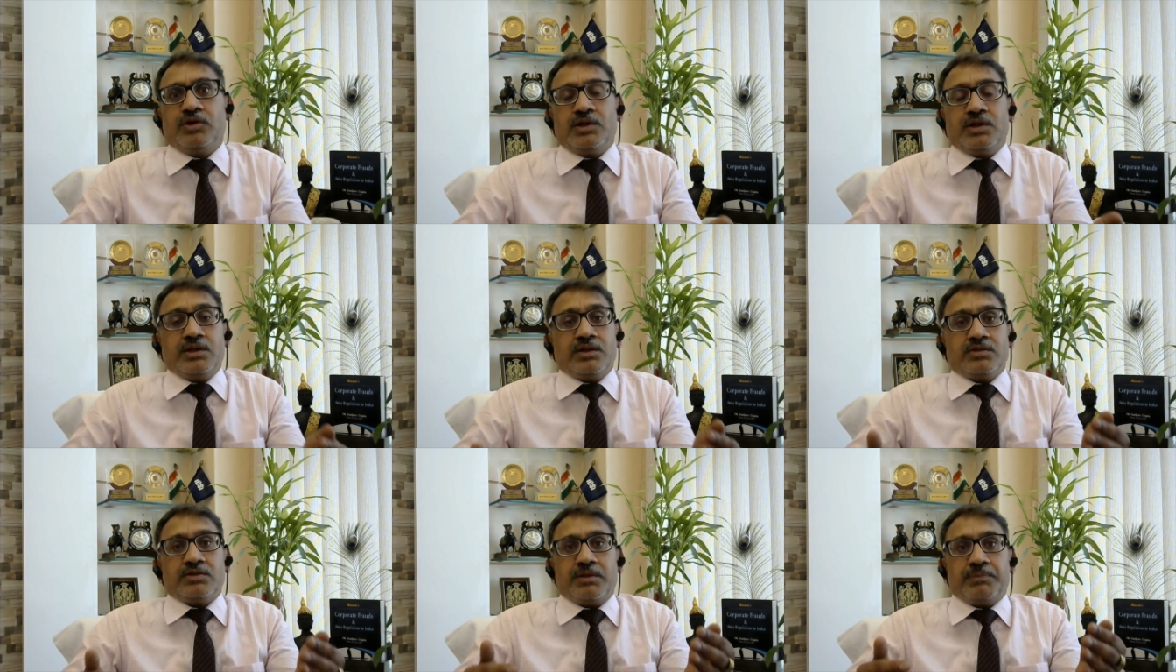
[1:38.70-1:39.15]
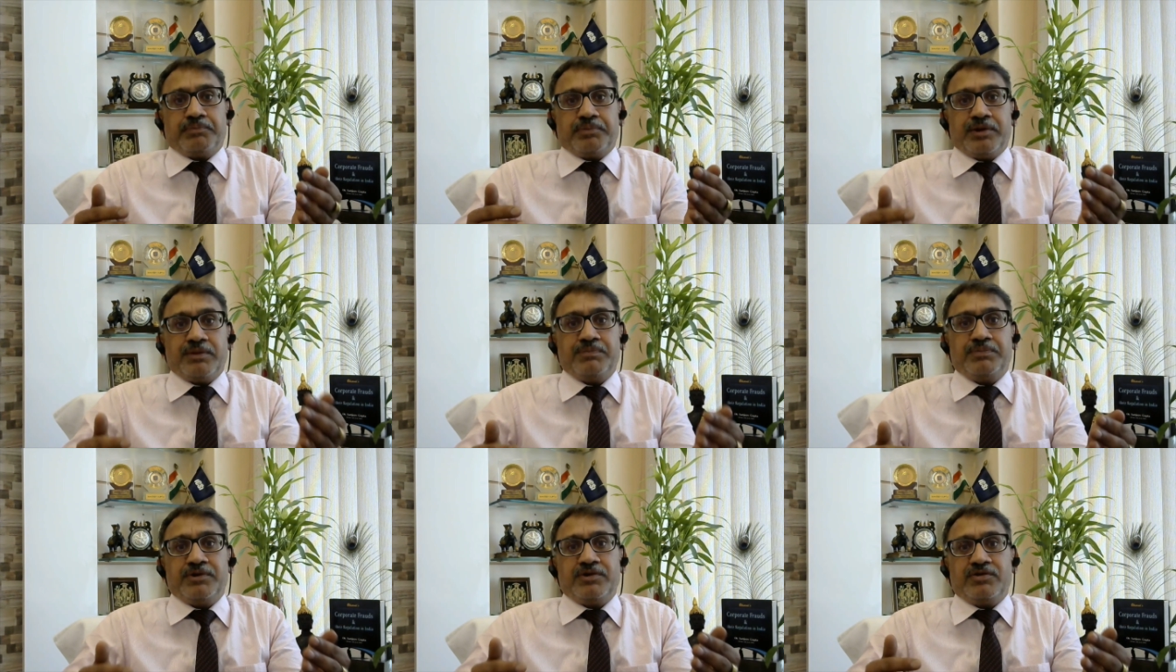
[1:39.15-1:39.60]
The
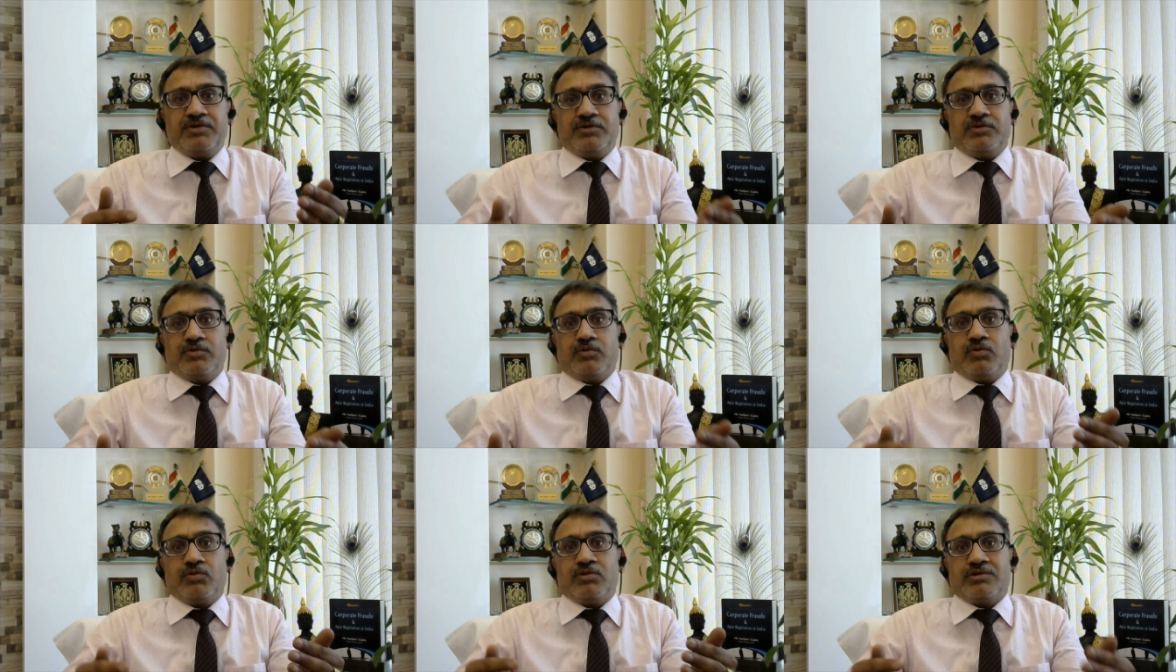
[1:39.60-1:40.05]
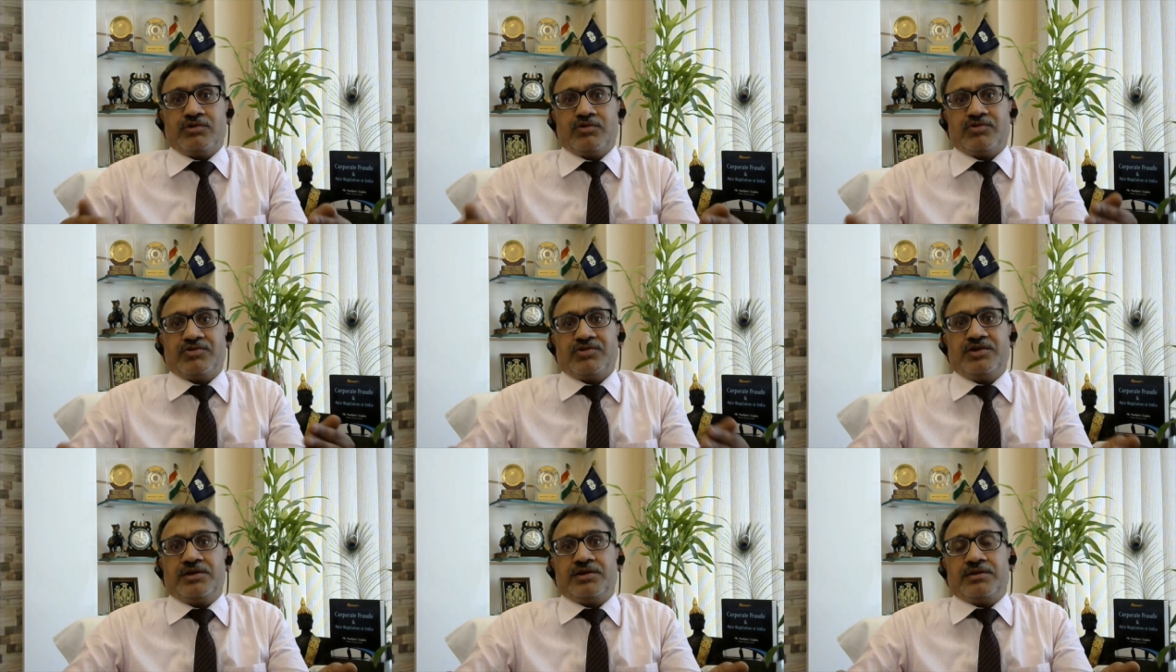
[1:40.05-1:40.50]
purpose is also
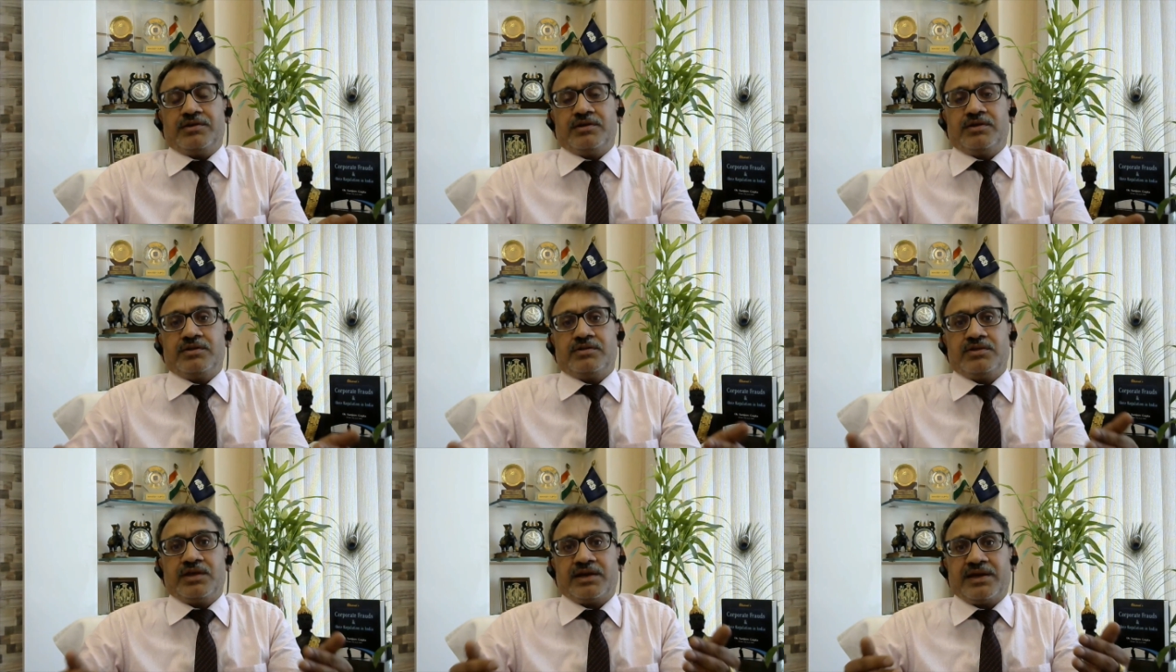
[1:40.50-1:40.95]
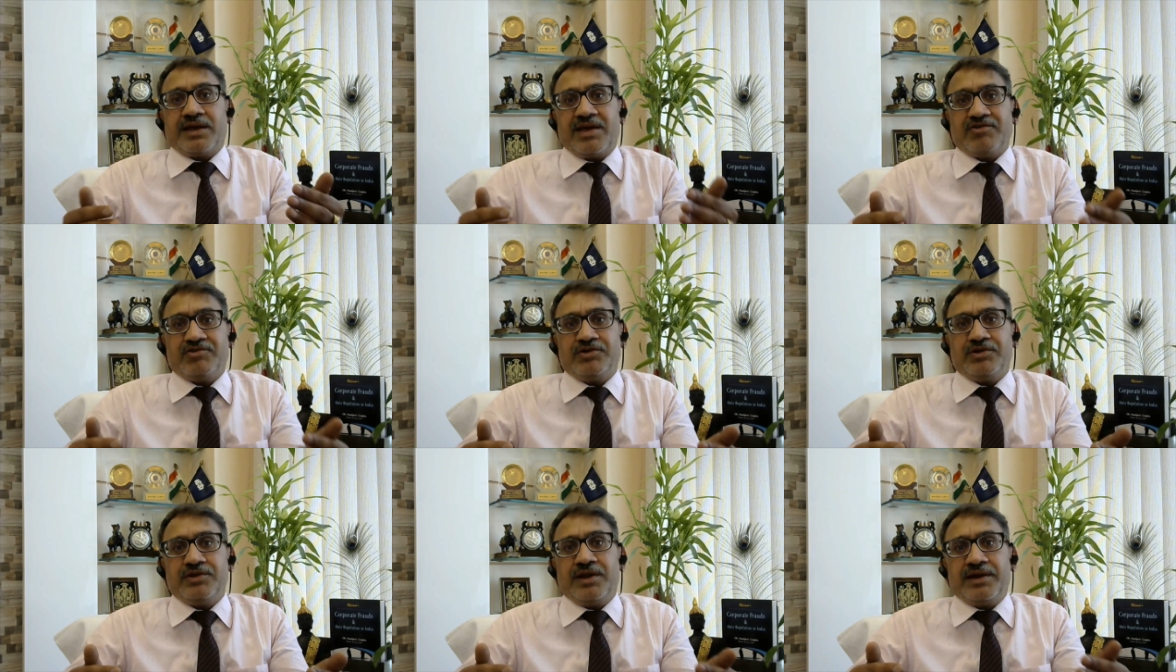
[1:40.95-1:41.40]
seen. The
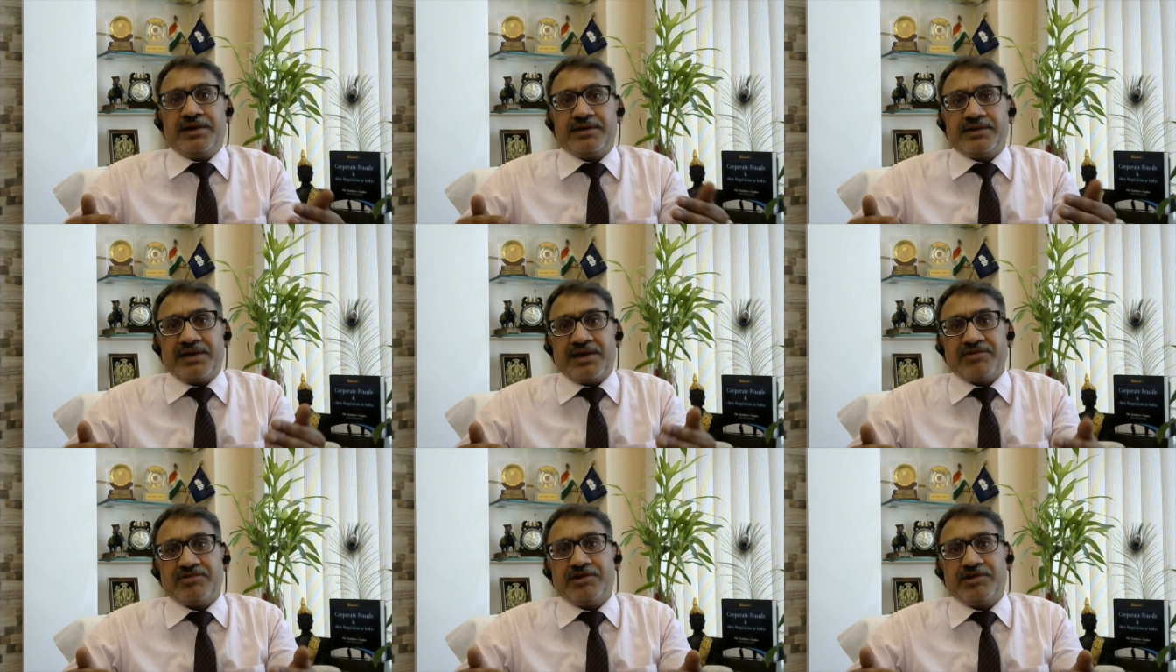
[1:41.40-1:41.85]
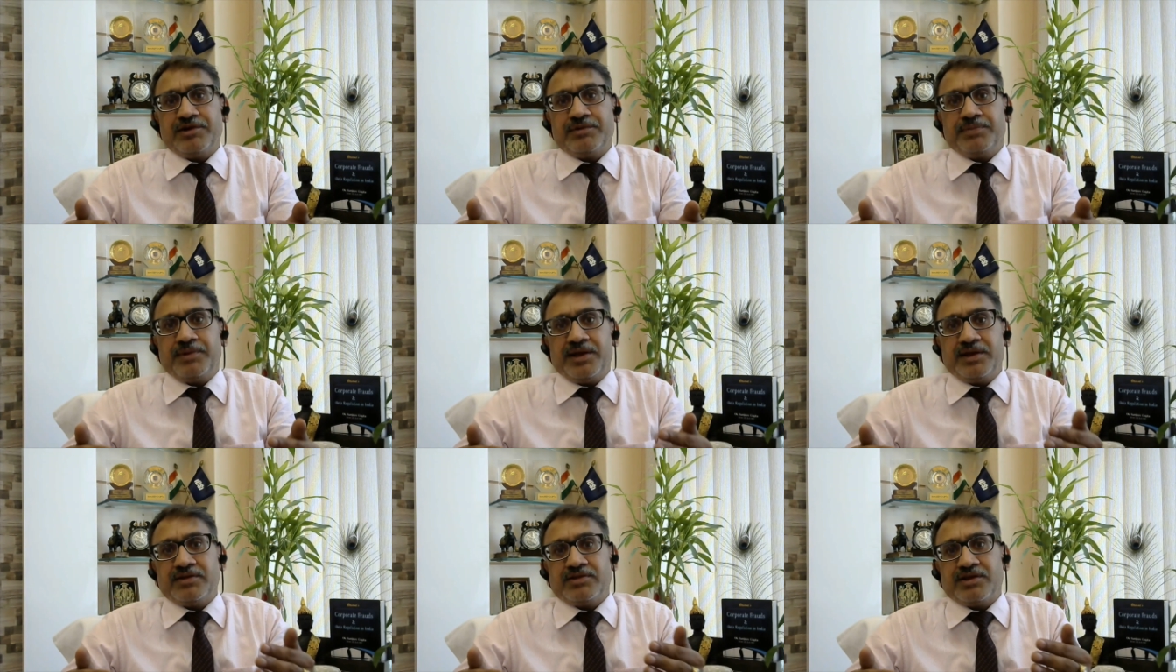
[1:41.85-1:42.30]
cash in hand, cash at
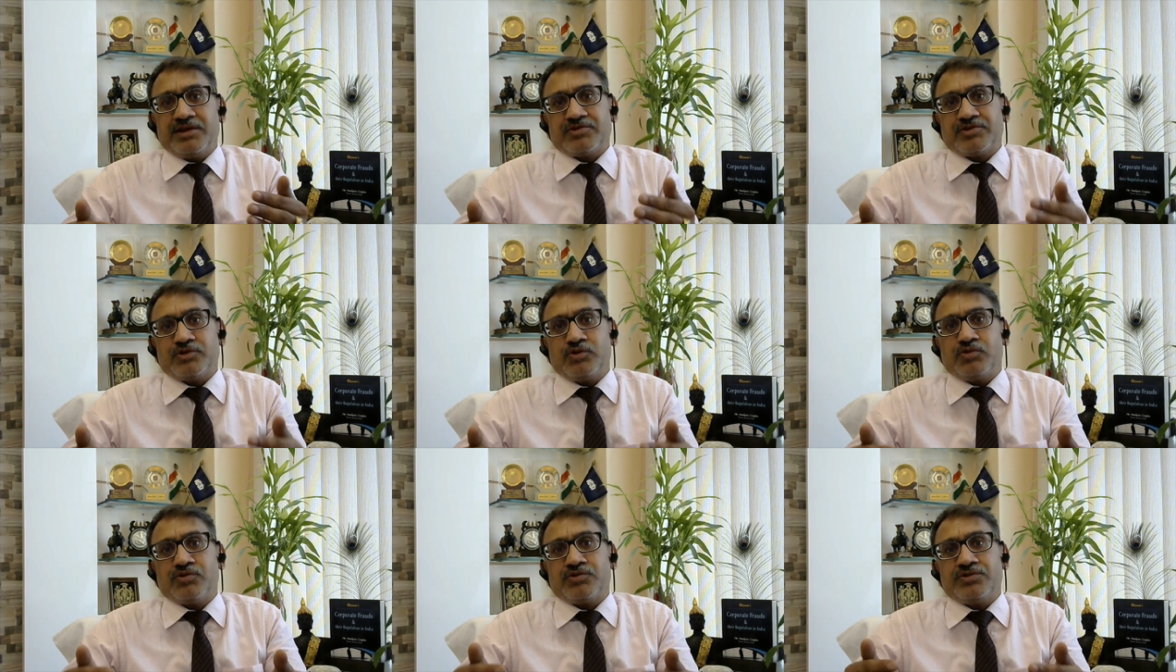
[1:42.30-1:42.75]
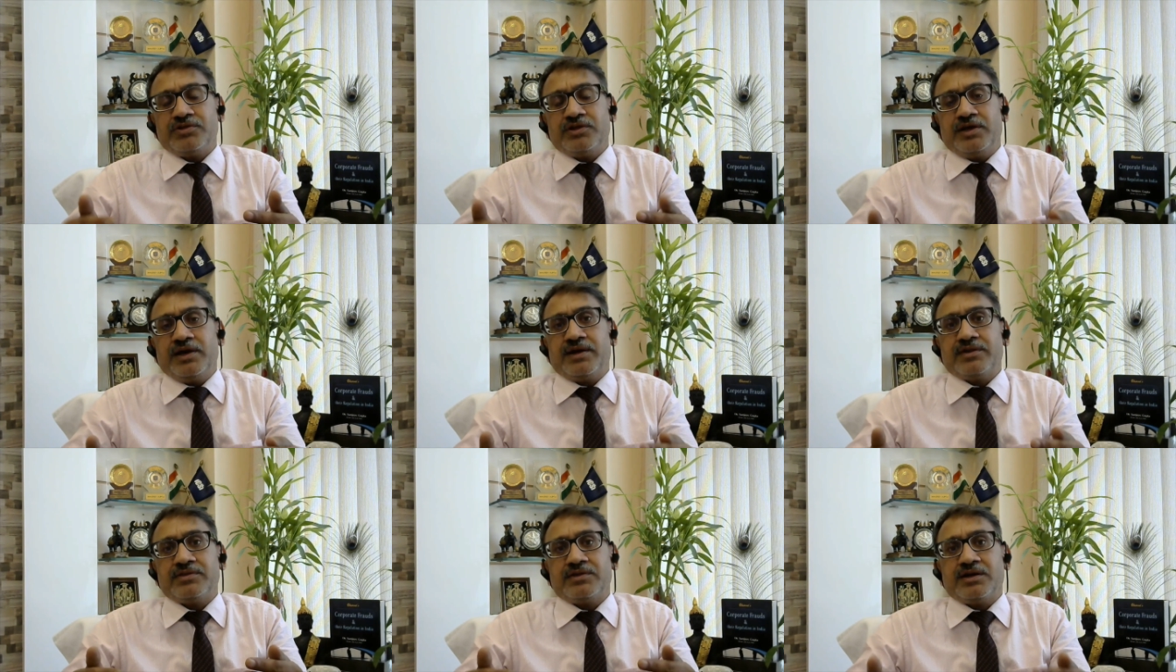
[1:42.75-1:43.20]
bank, the stocks, they
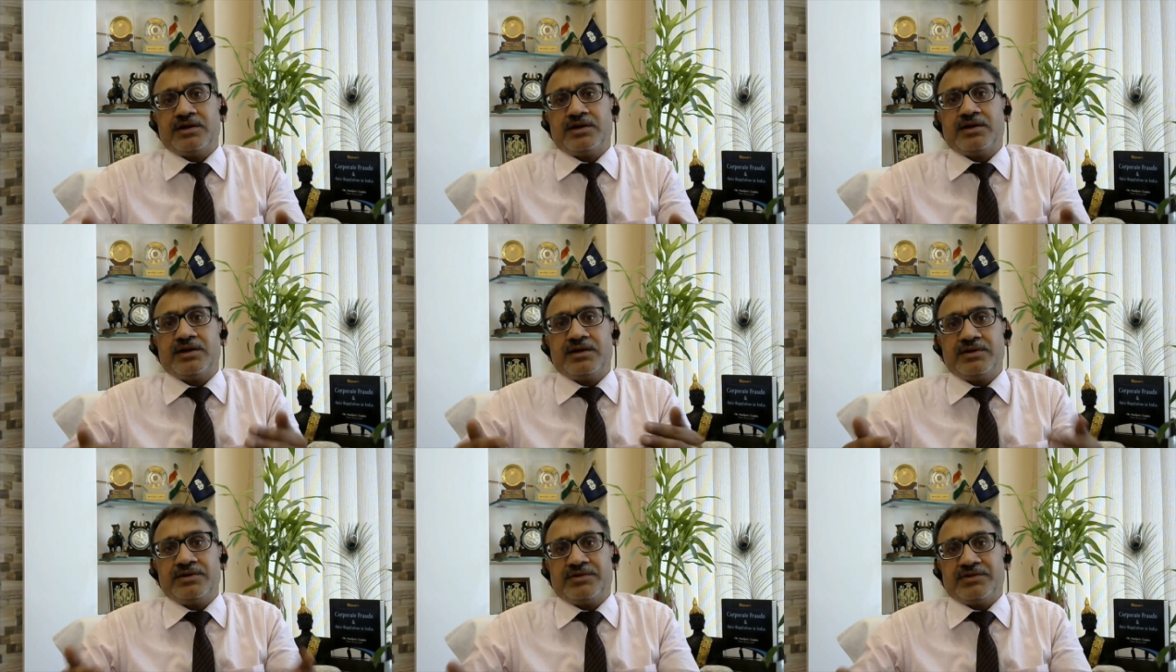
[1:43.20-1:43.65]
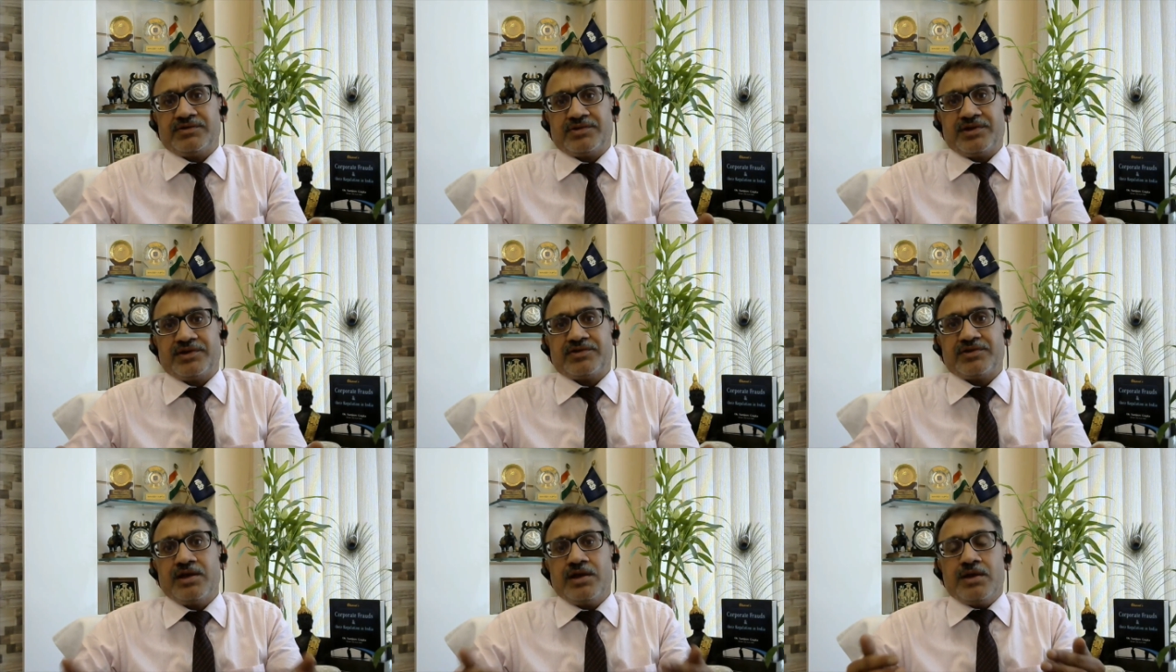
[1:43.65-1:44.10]
are the current
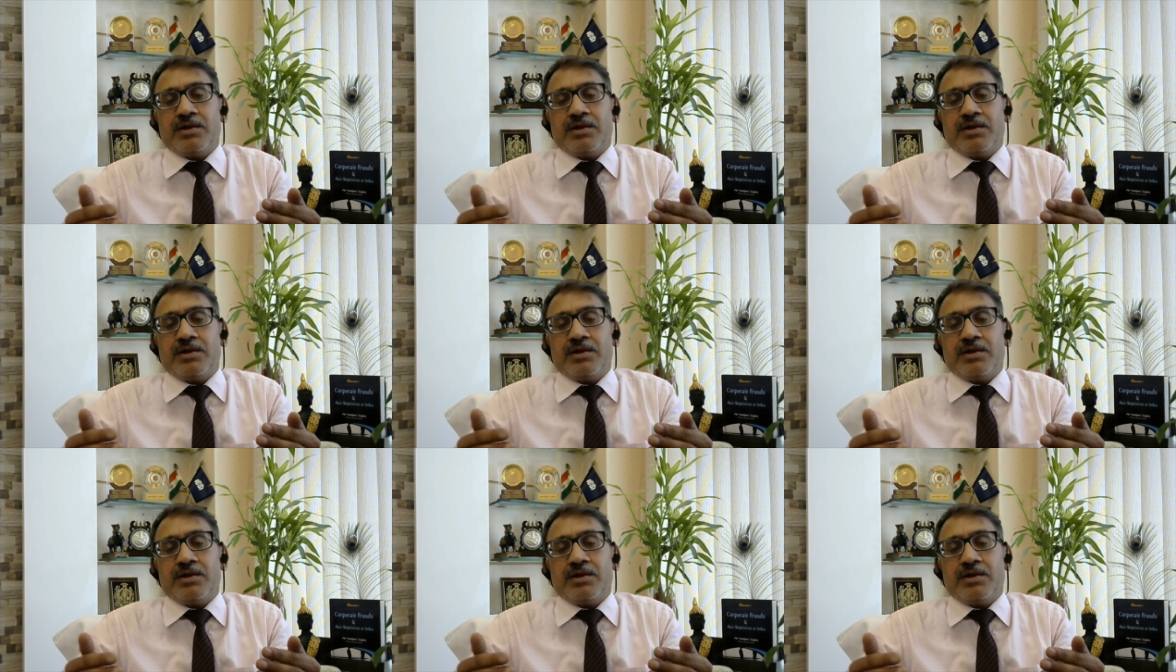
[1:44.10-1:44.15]
assets,